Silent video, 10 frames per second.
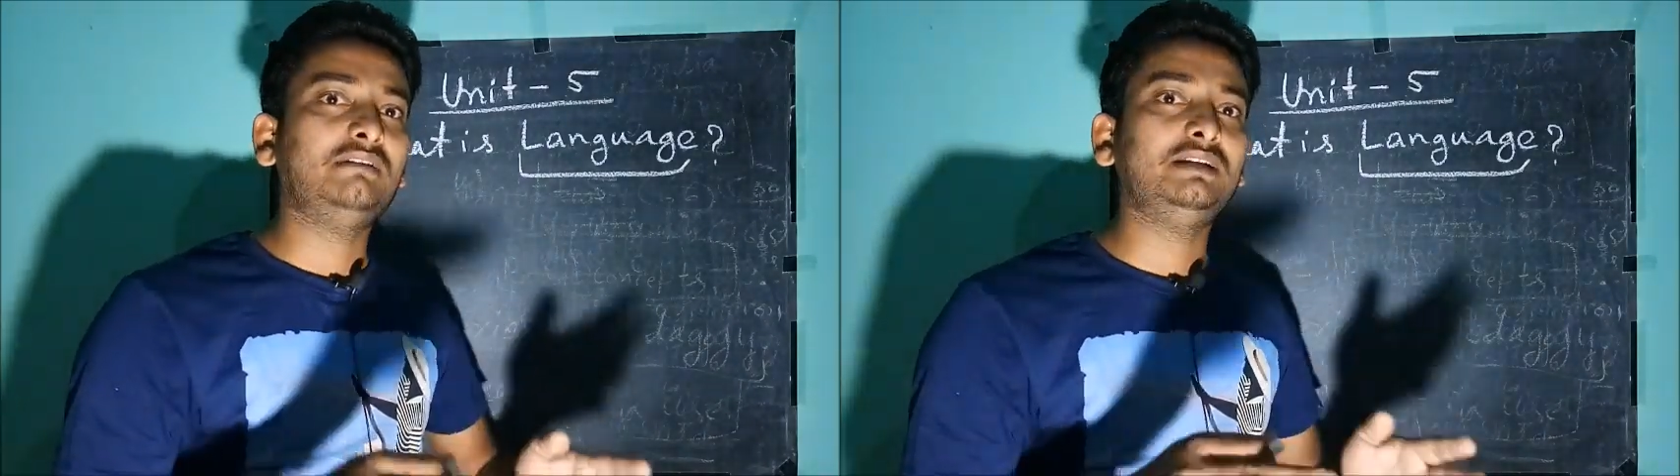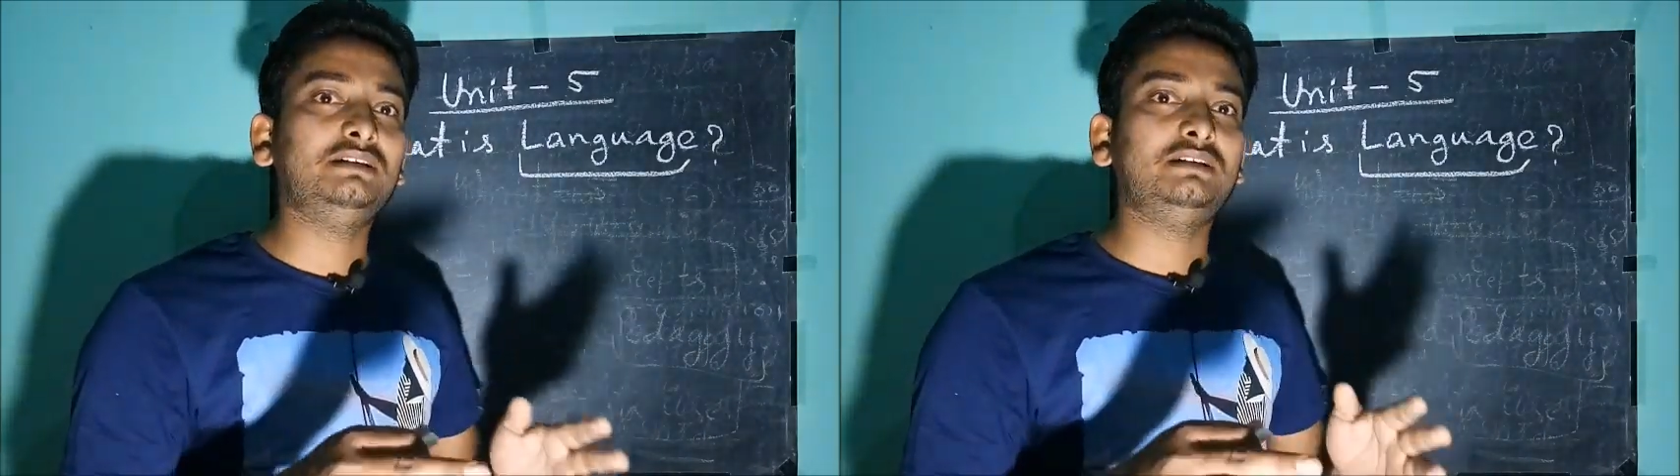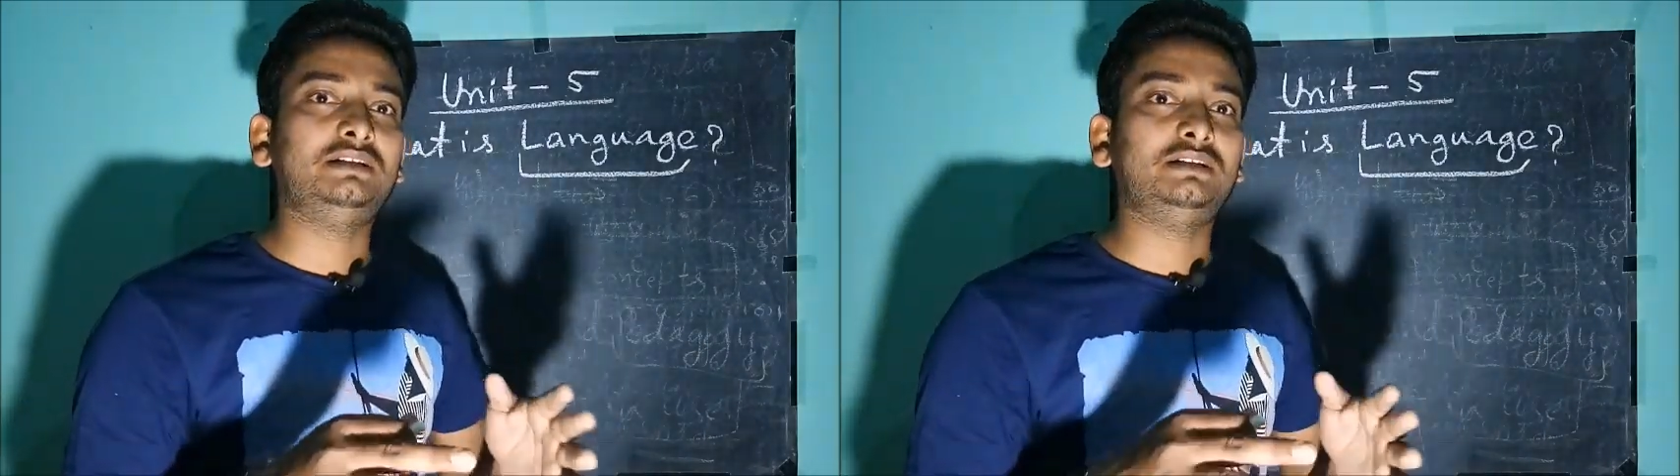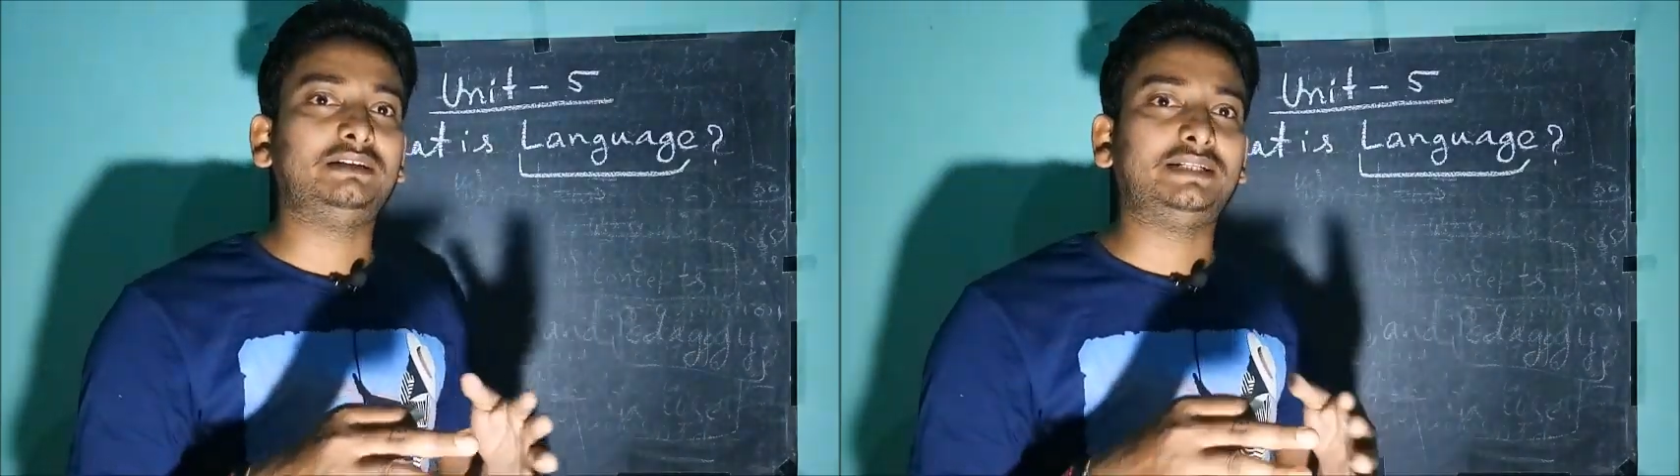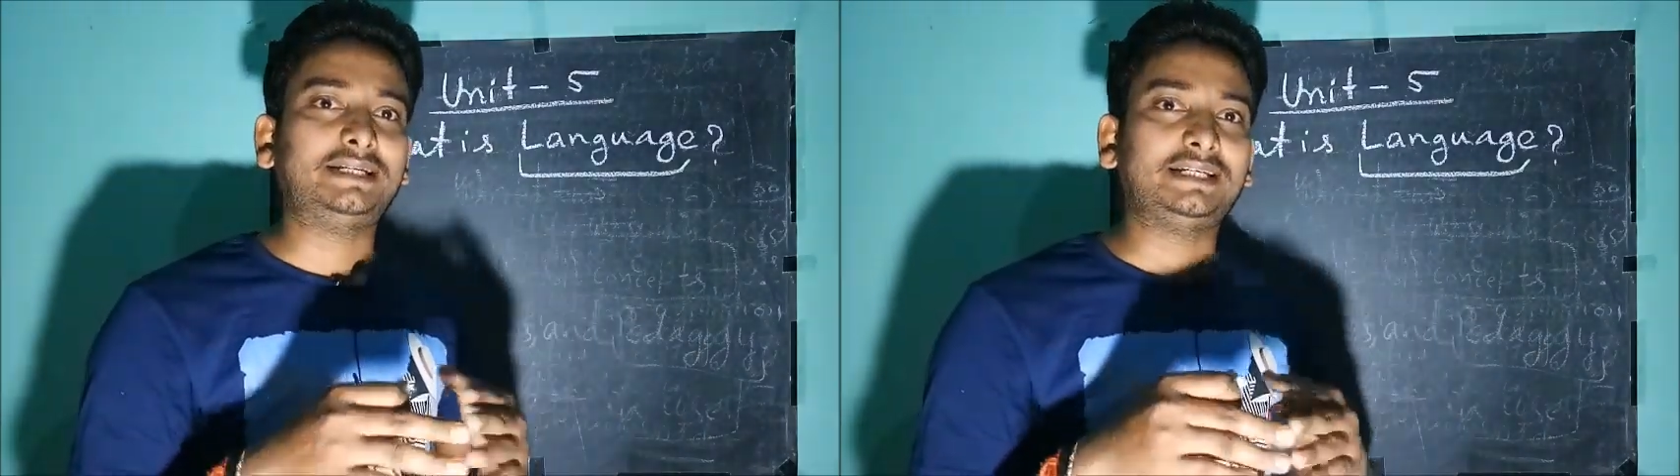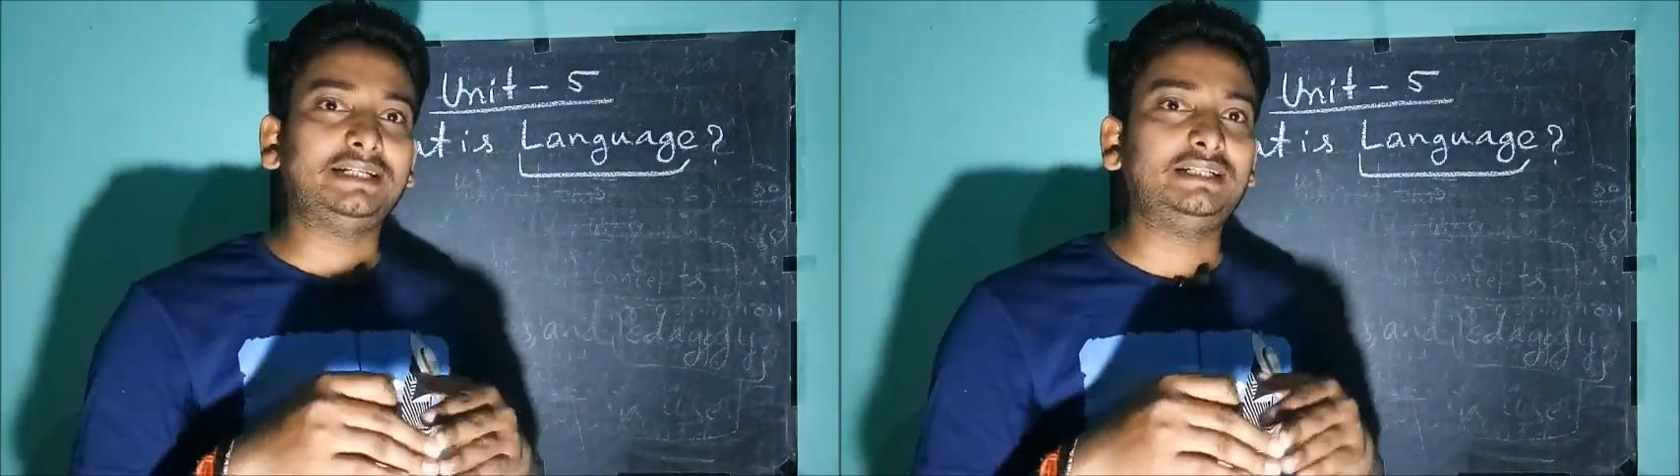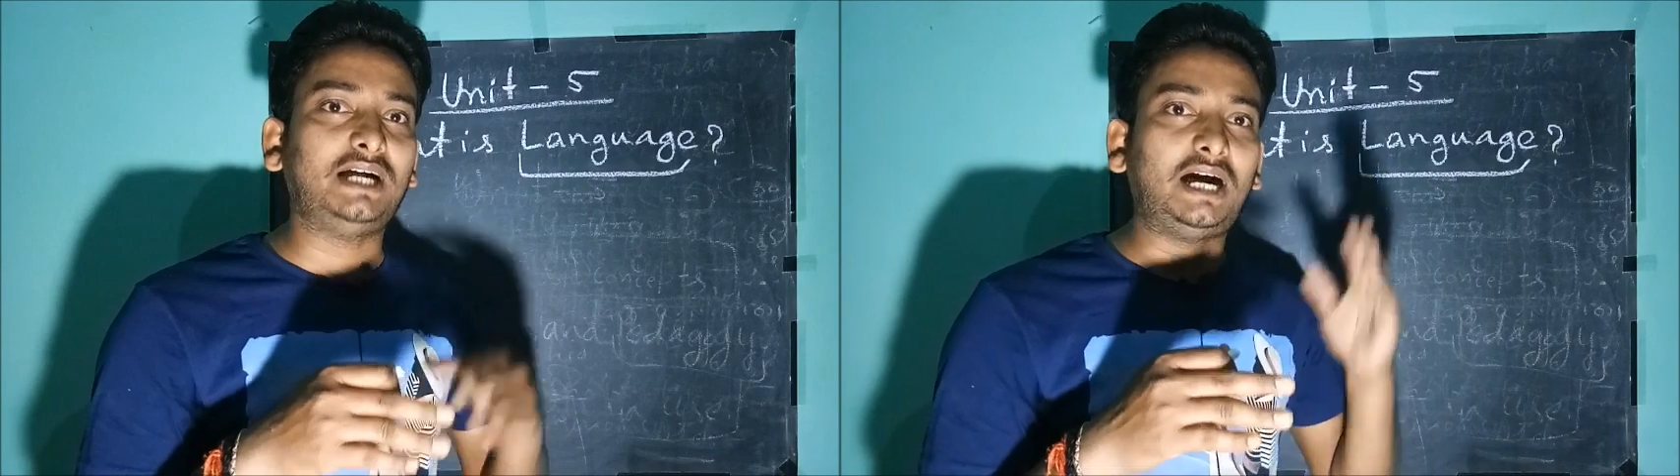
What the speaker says: will dictate